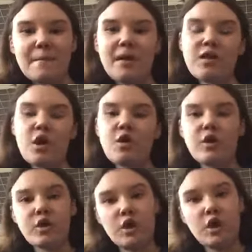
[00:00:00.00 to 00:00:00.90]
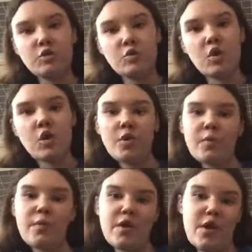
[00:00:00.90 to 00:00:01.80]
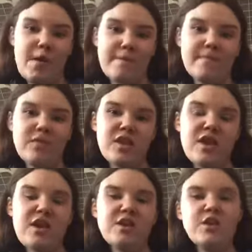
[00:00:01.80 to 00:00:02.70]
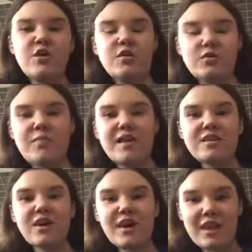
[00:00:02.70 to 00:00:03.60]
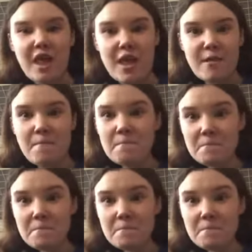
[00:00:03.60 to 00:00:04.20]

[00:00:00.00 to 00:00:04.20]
I don't know, like his room, um, and you know, his pet dog. And then,